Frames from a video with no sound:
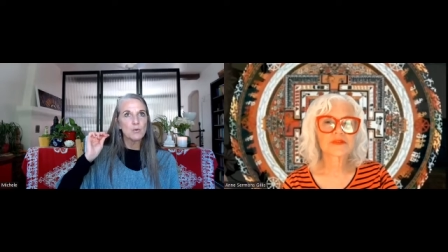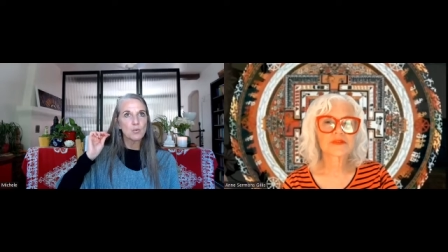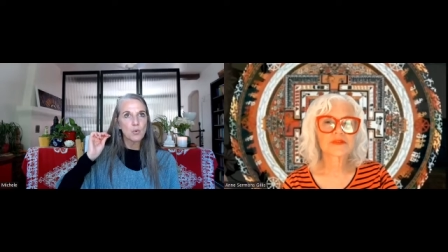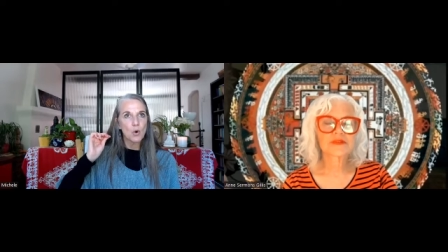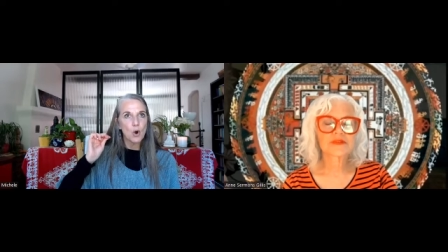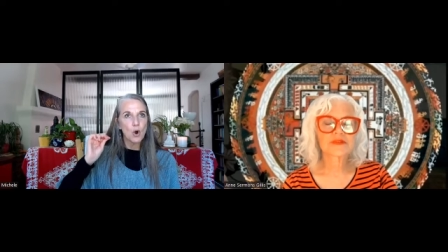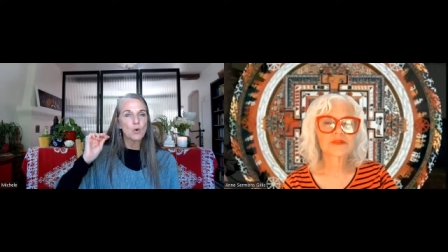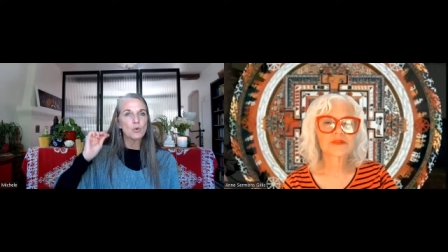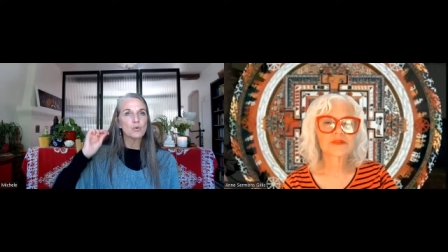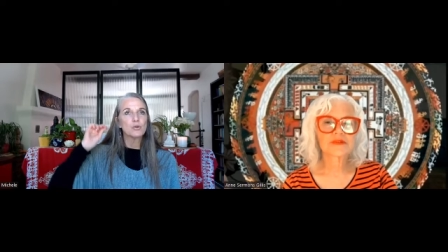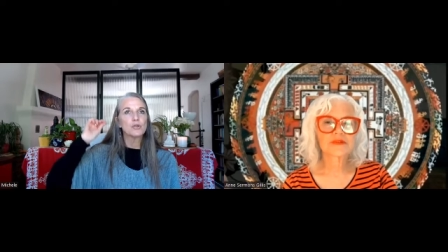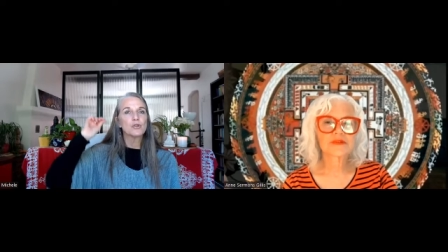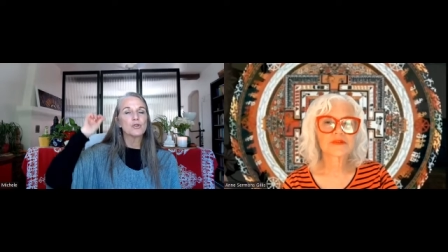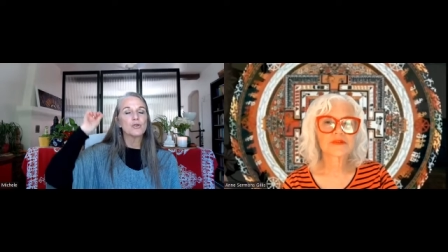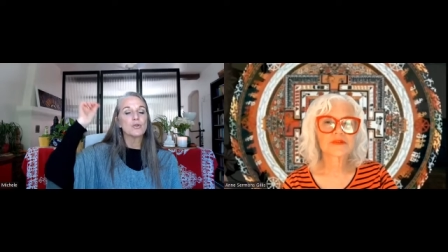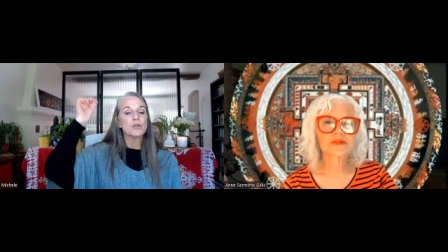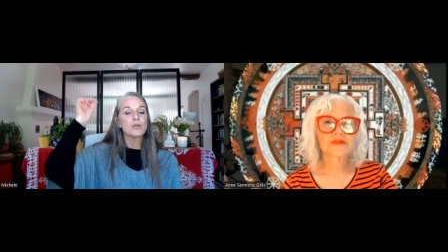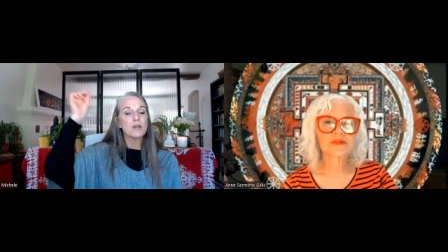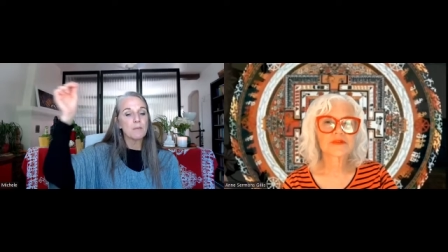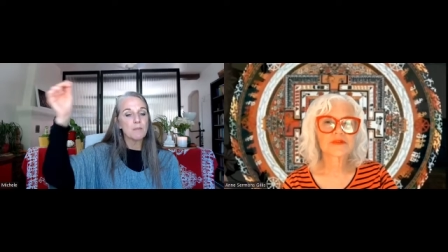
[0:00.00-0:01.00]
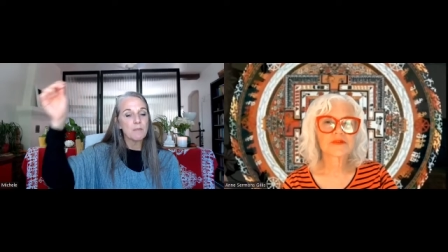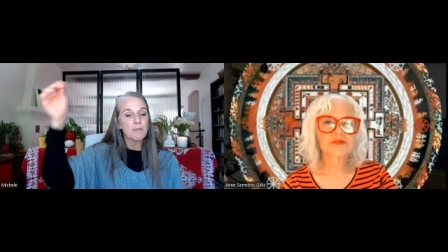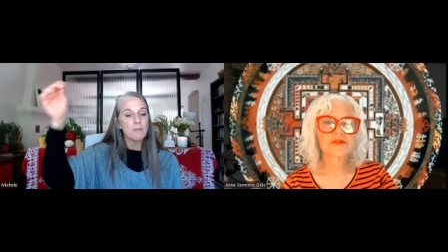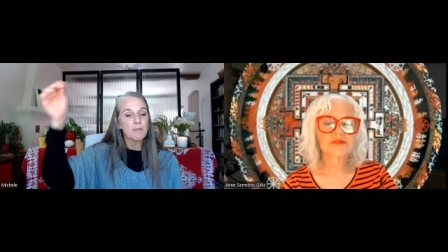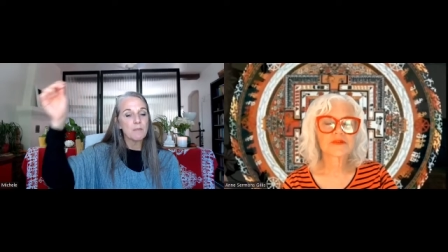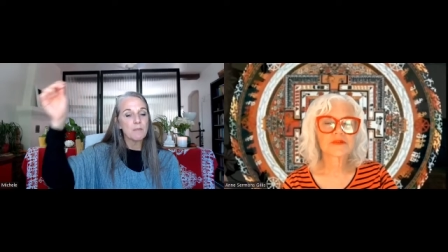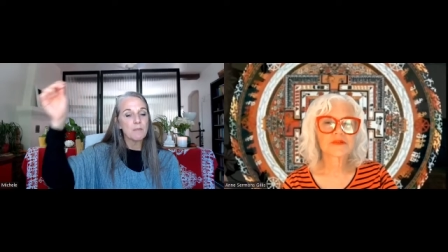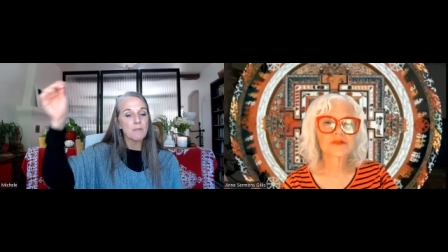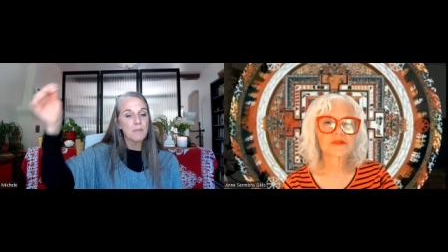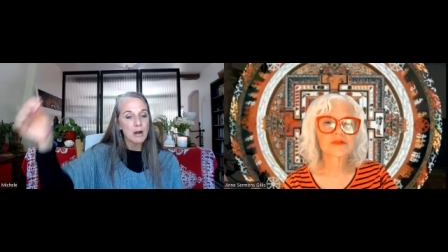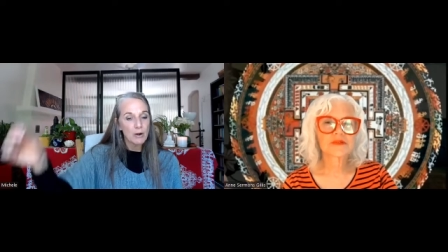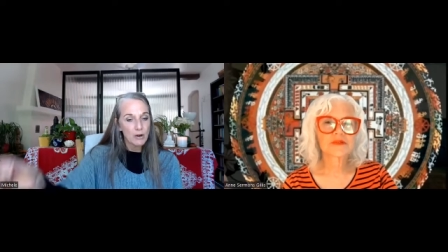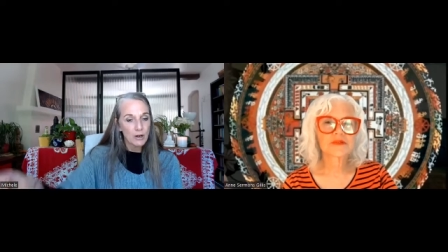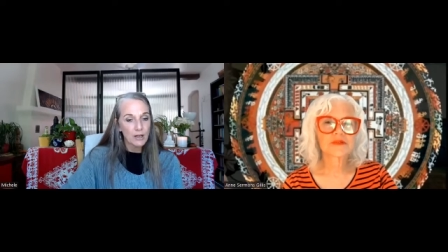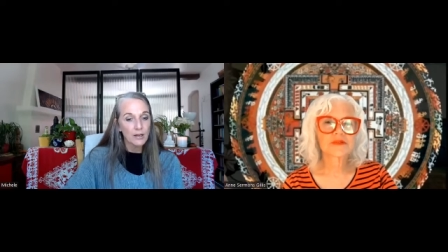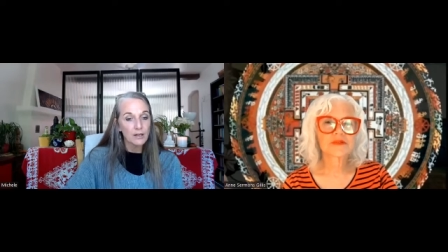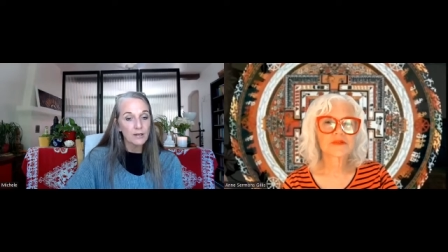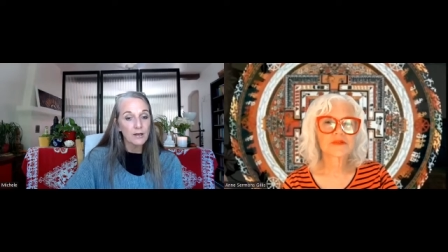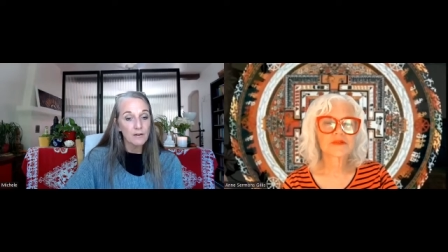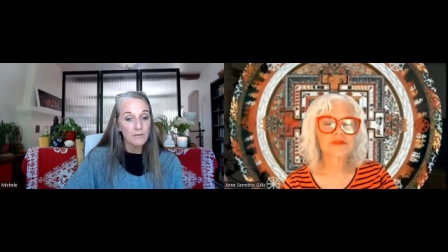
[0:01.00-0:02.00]
wrote to the
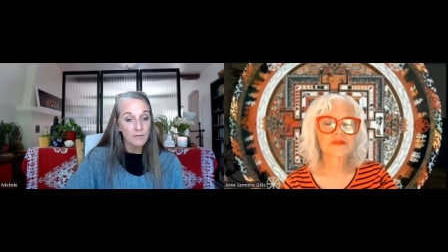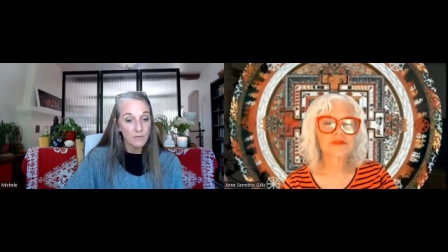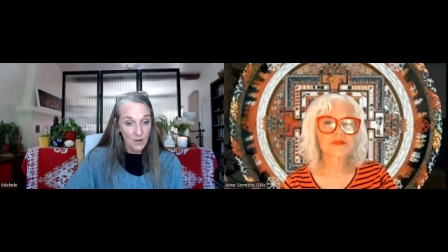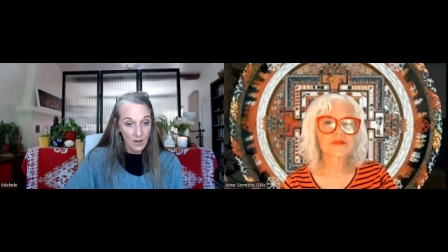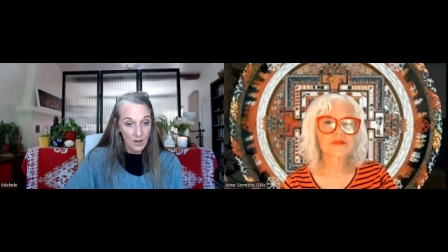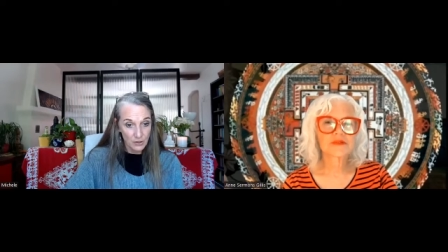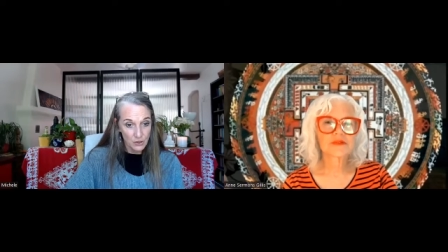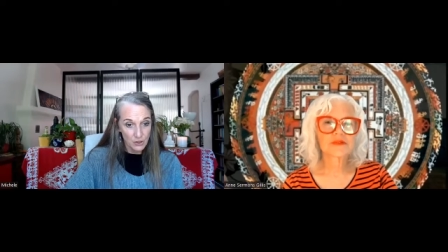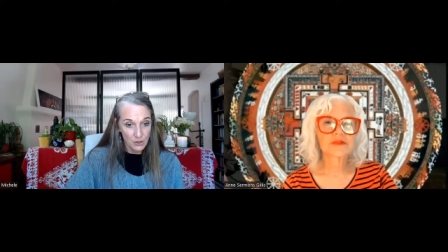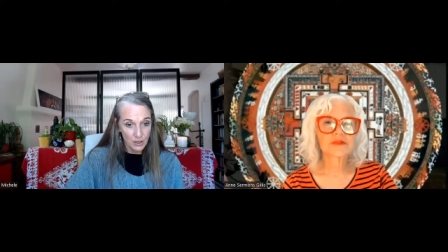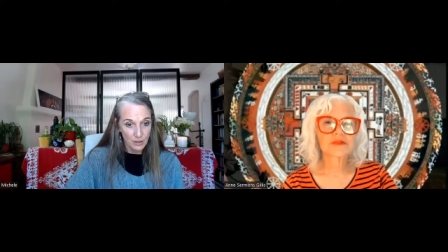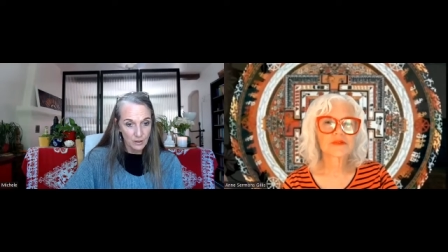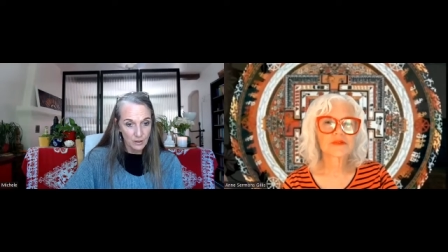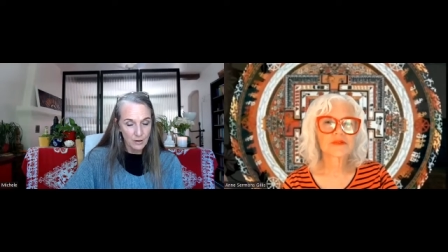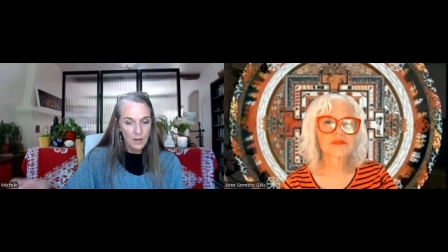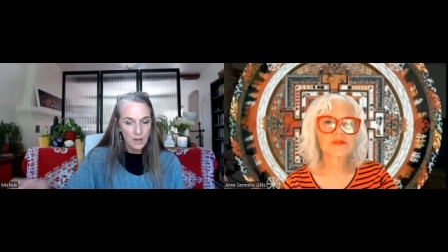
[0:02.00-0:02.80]
American Convention